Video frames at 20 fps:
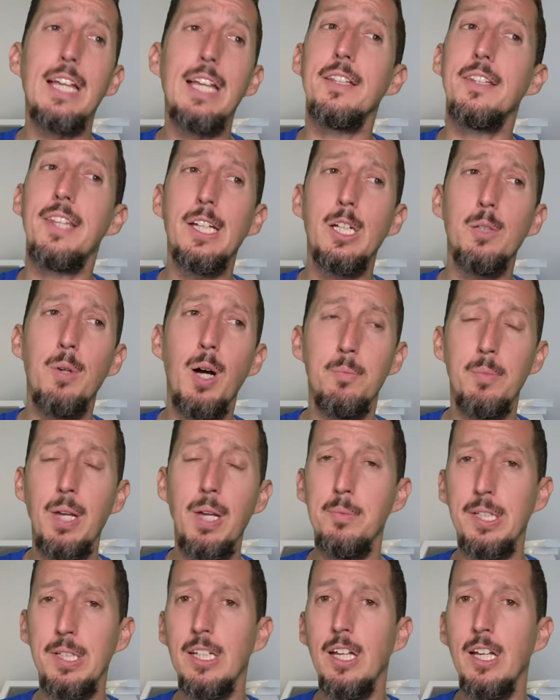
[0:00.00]
And think about
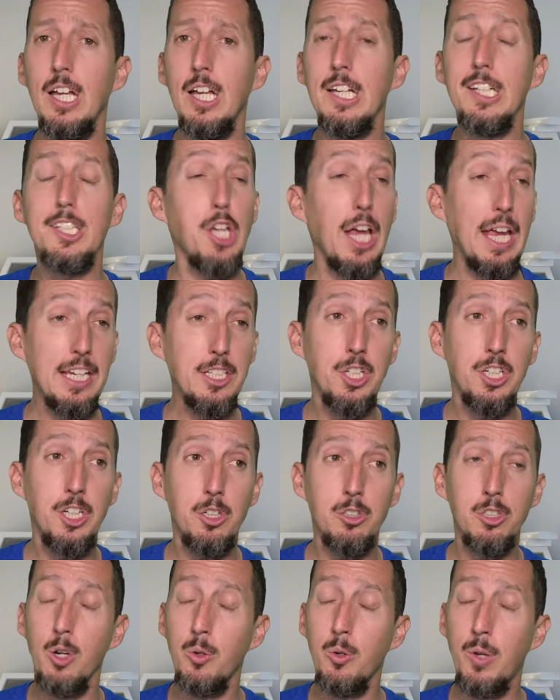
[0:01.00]
maybe changing
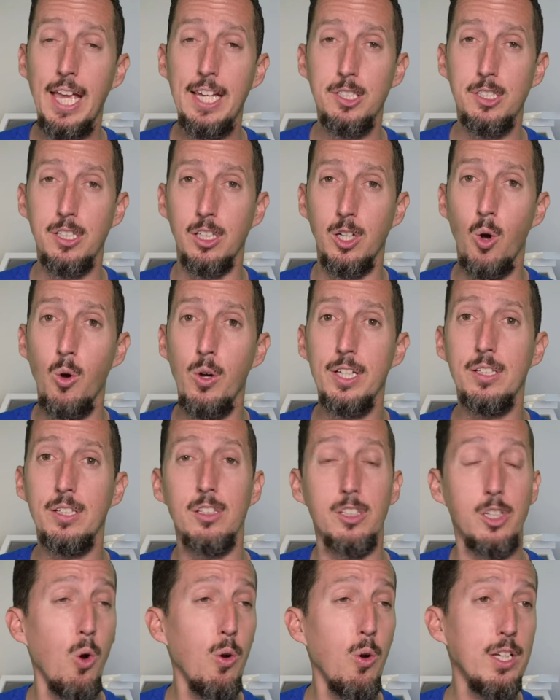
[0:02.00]
your location,
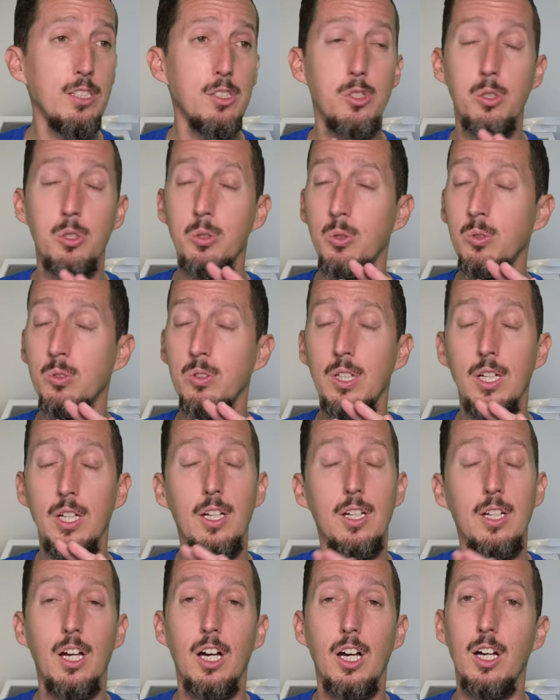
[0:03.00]
going to
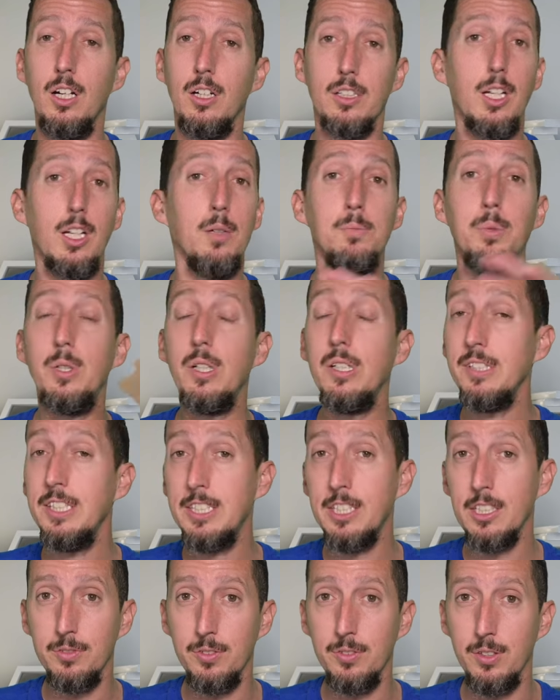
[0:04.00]
a completely
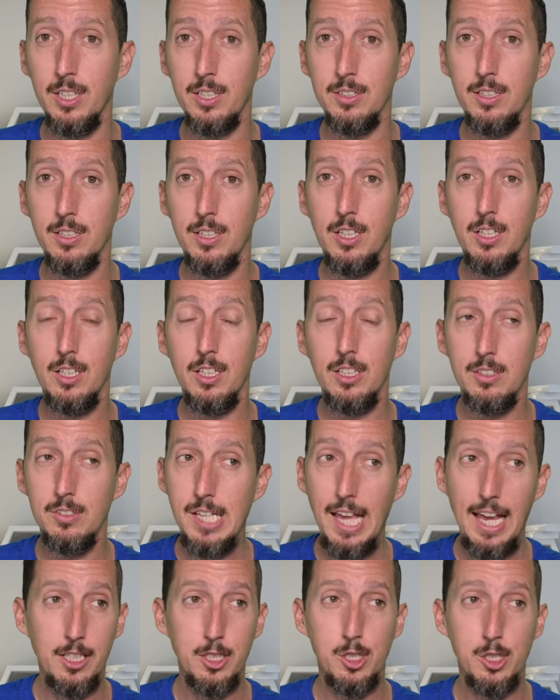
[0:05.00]
different
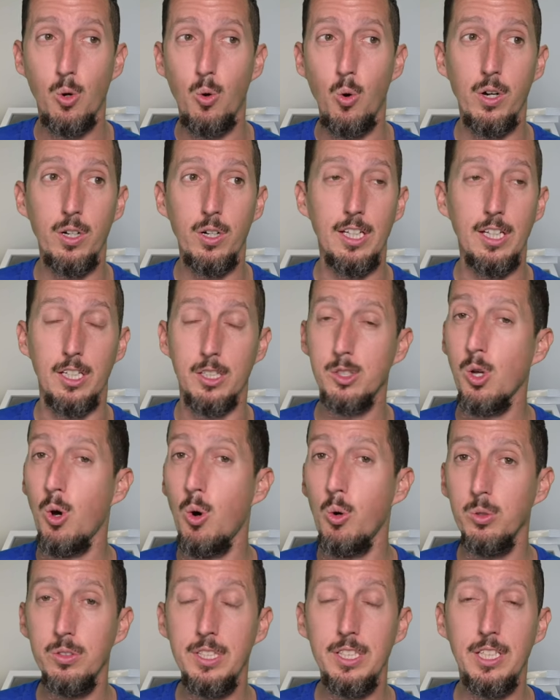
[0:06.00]
tennis court at a
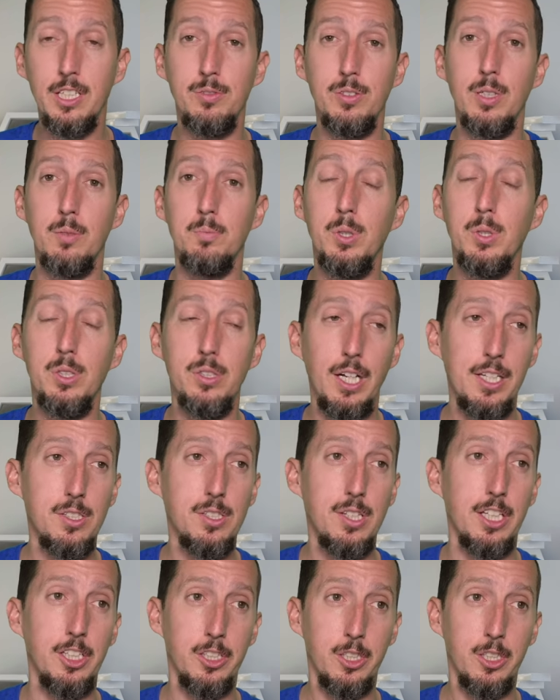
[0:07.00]
totally different place
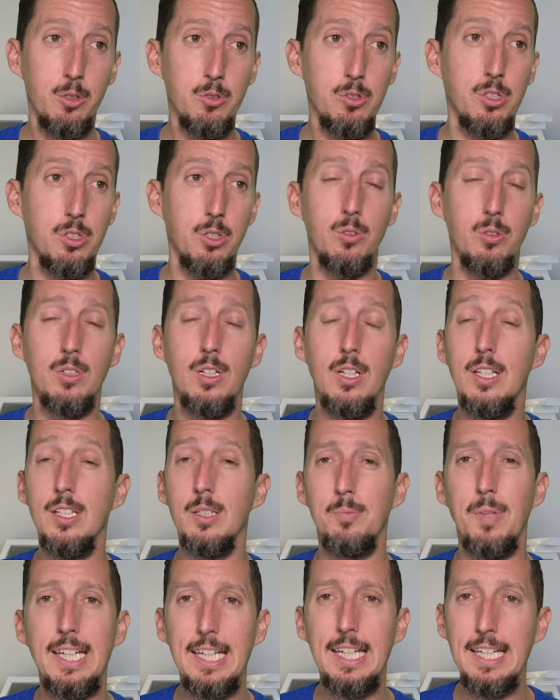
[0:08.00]
than you're used to,
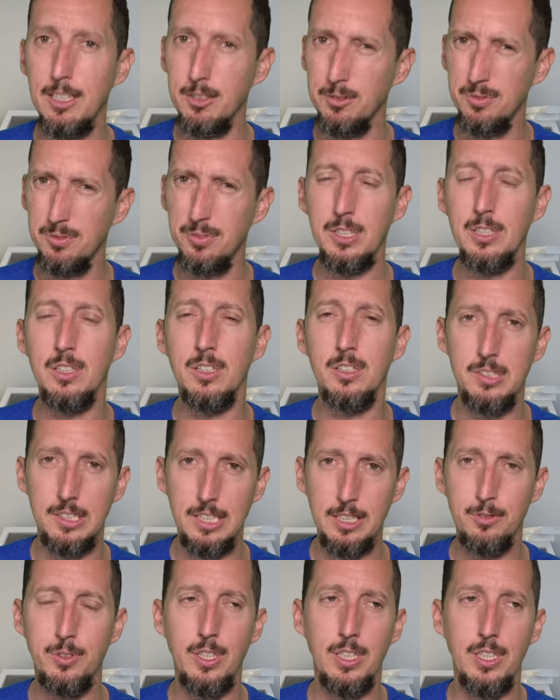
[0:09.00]
making it feel
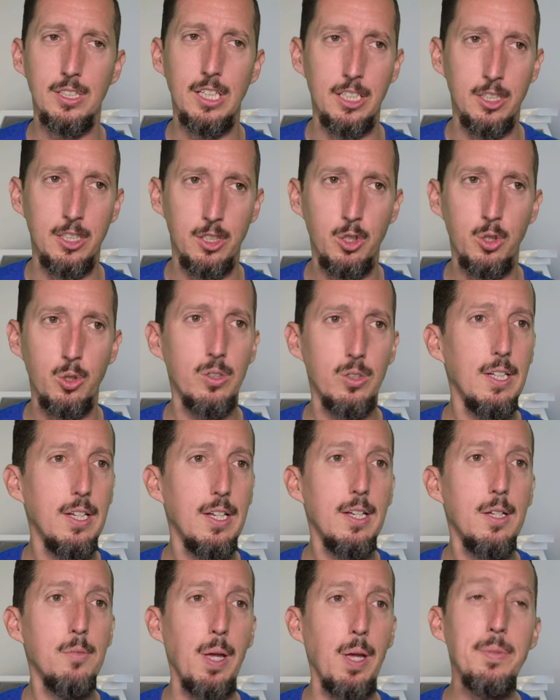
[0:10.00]
different and new.
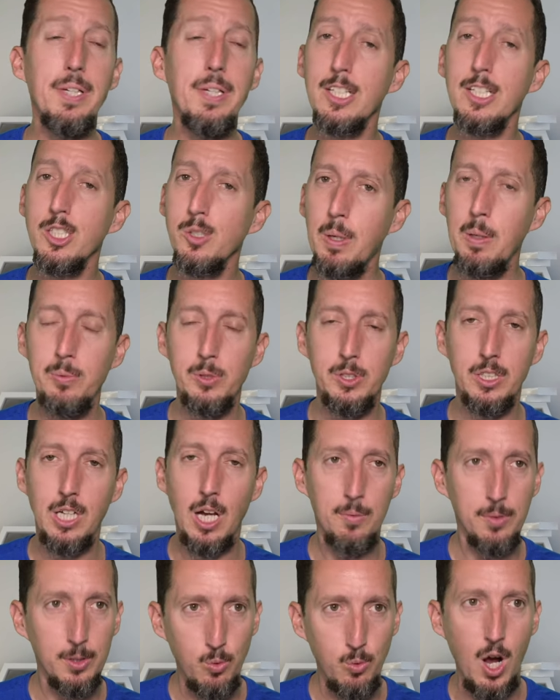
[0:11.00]
Maybe ask people to
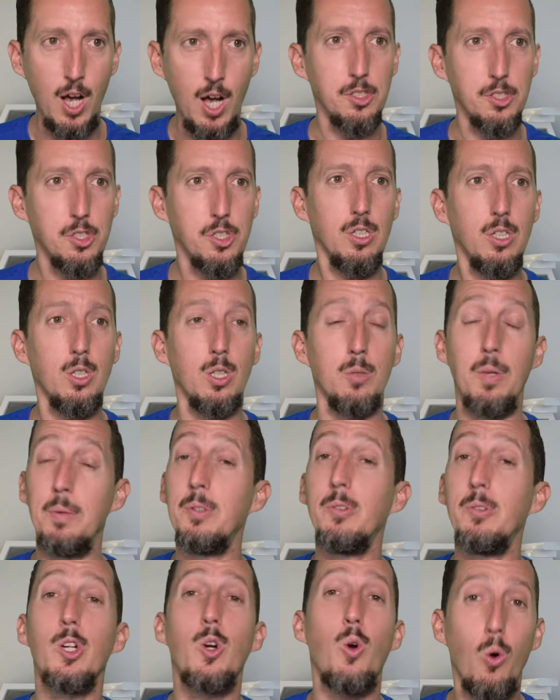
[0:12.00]
come and watch, or
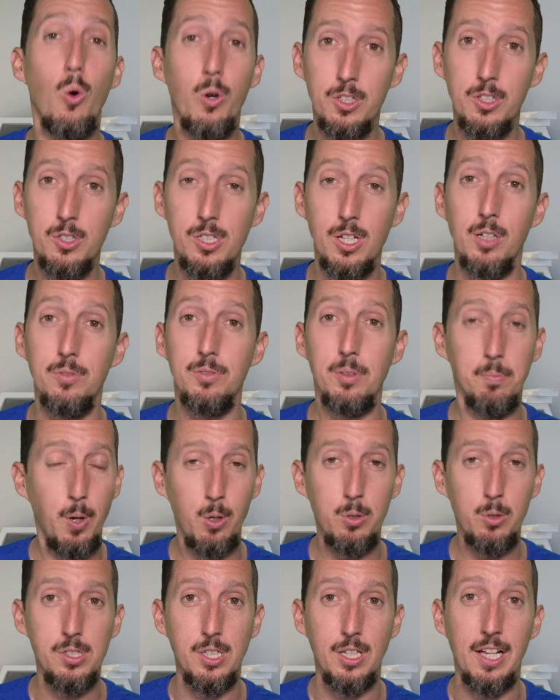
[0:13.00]
maybe record yourself and
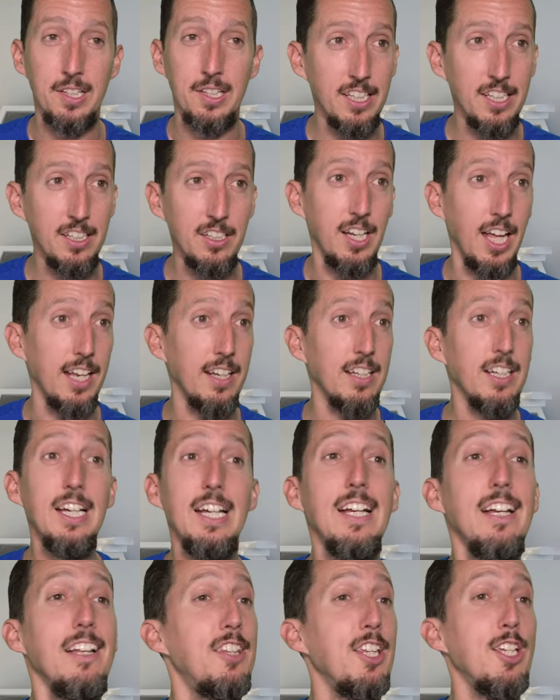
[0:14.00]
post it on the internet.
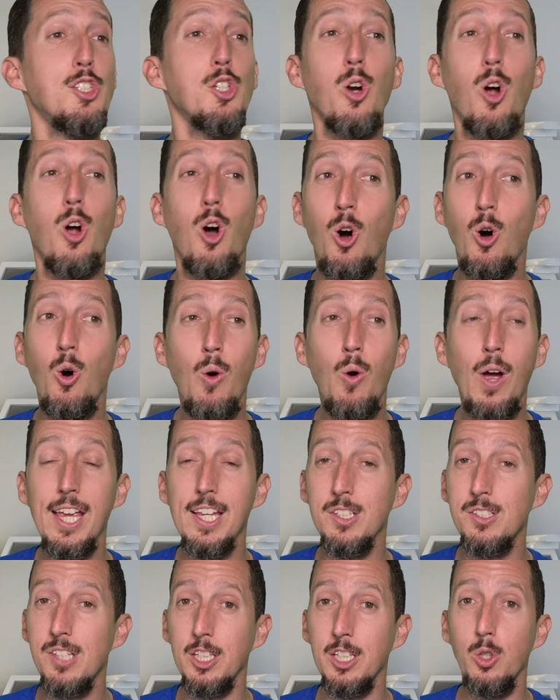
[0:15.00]
These are all
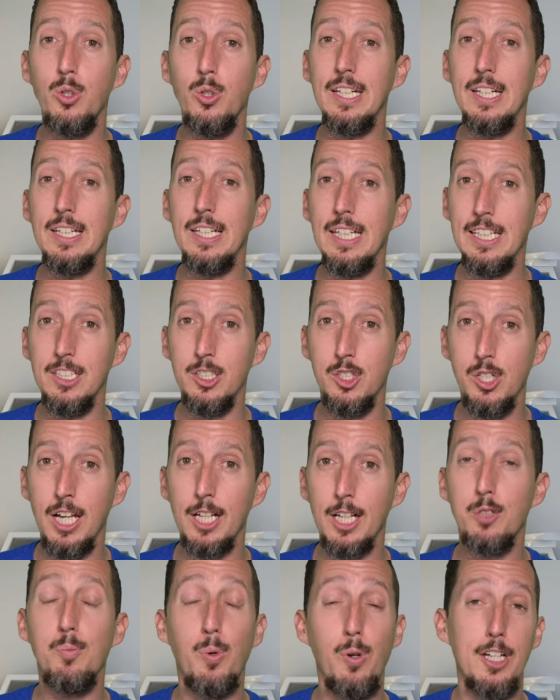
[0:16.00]
ways that you can
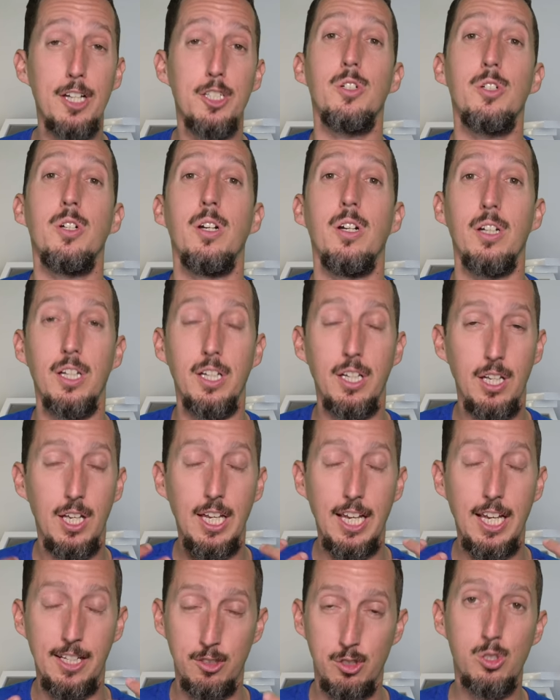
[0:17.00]
inject pressure
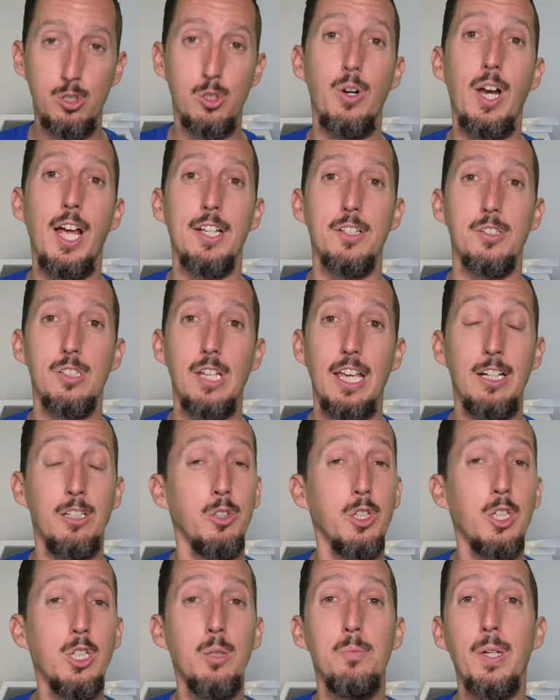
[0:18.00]
and stress and a
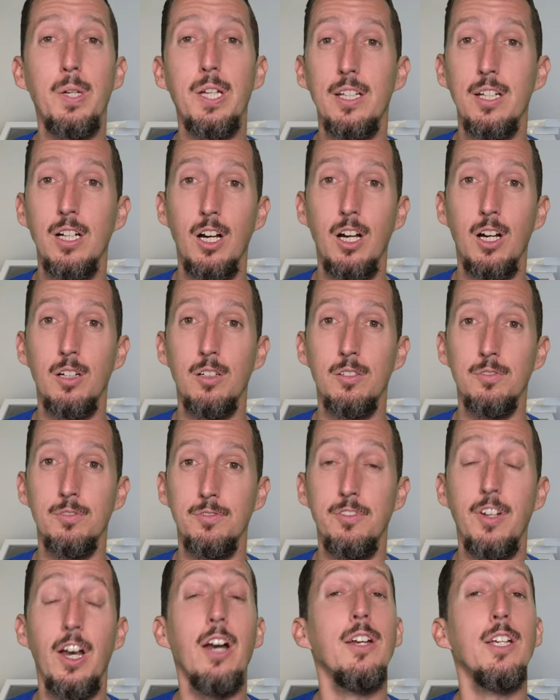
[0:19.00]
little bit of
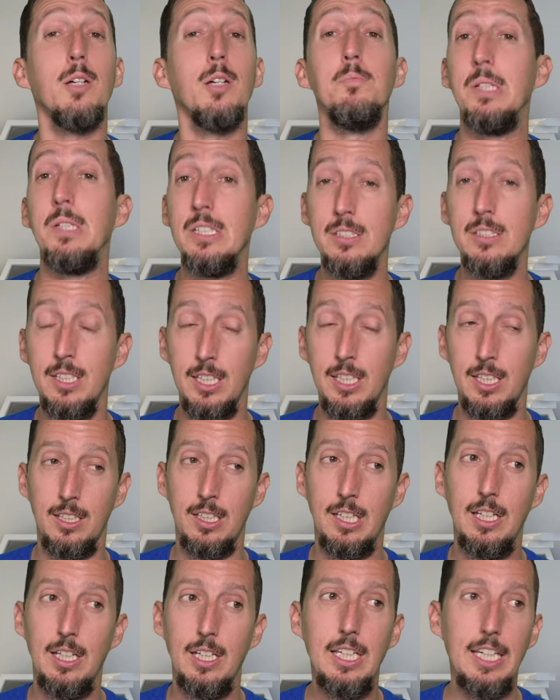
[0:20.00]

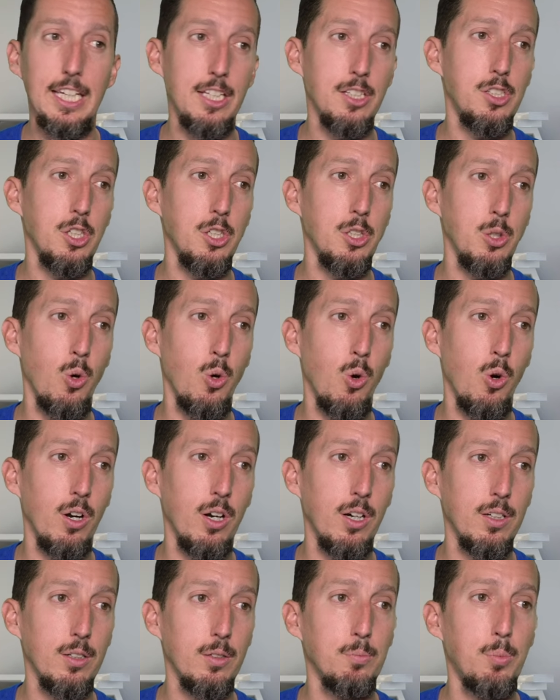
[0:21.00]
variability into
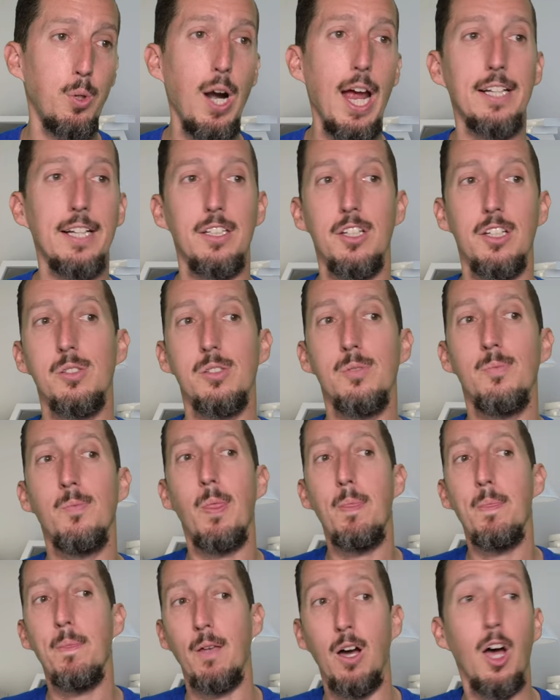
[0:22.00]
your practice.
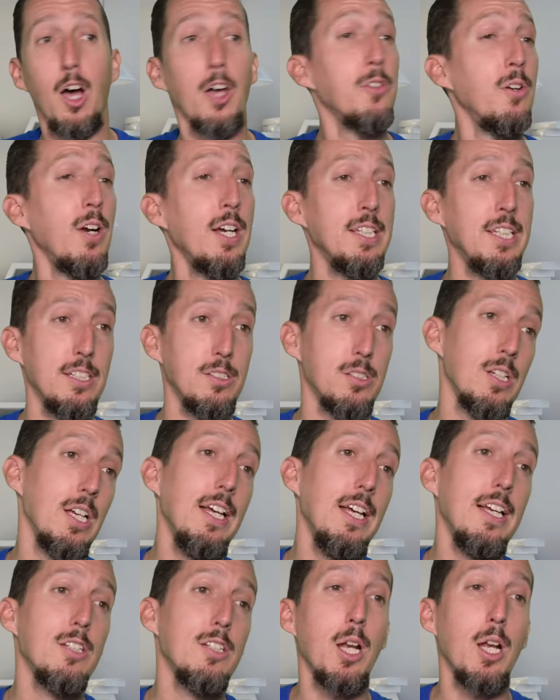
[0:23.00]
Other ideas,
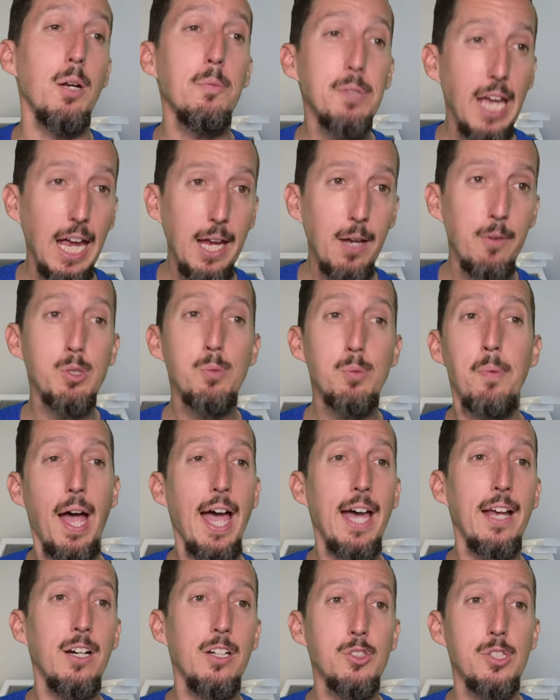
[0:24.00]
set up games,
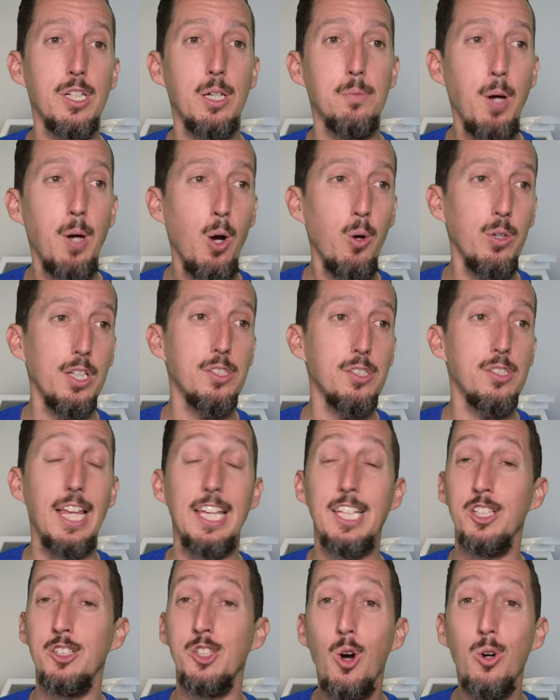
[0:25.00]
patterns, and opponents
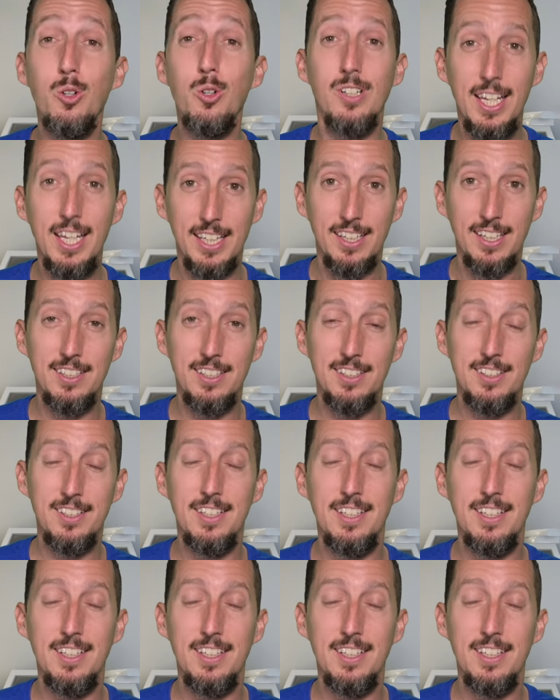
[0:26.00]
that you don't like.